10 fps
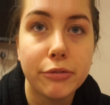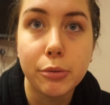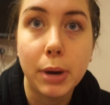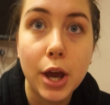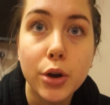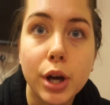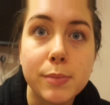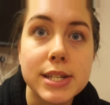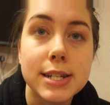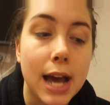through my own
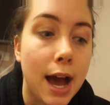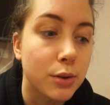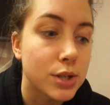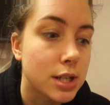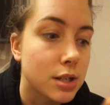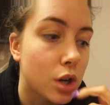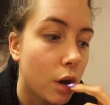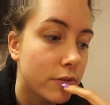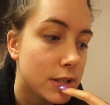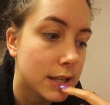ups and downs, and
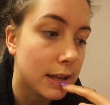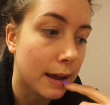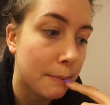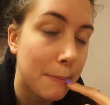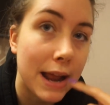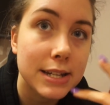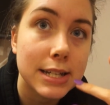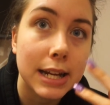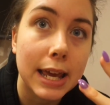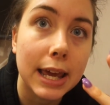obviously, like
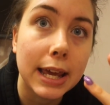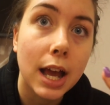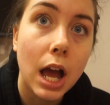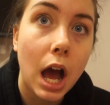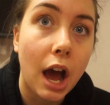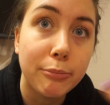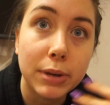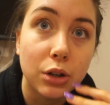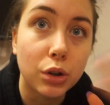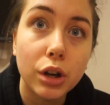mentally, I've
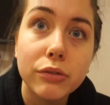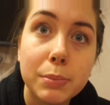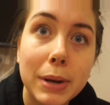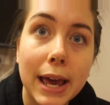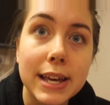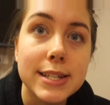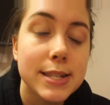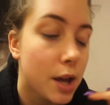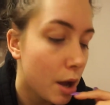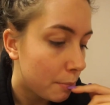been all over the
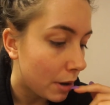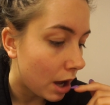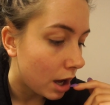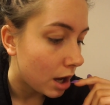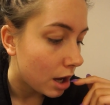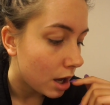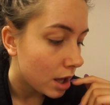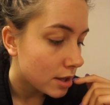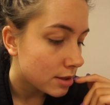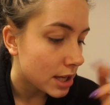place. But
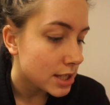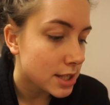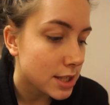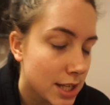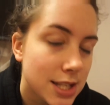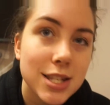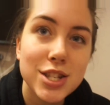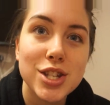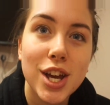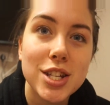
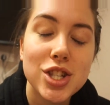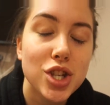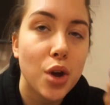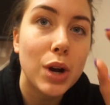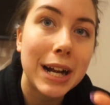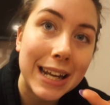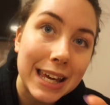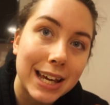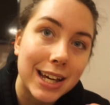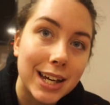it's so
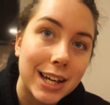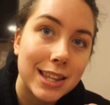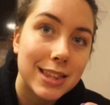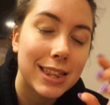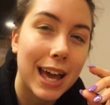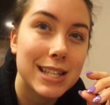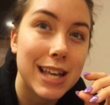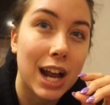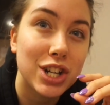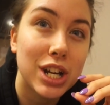clear that it
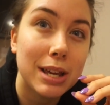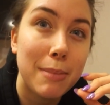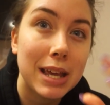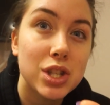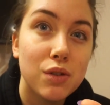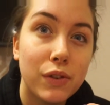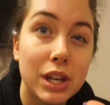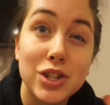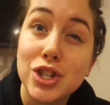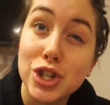actually makes you
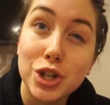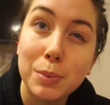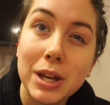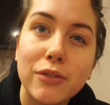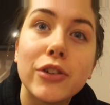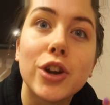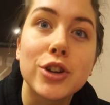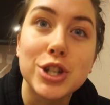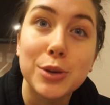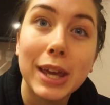feel stupid for
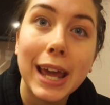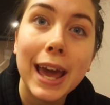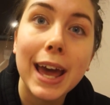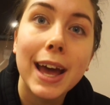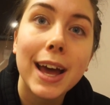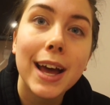not doing it.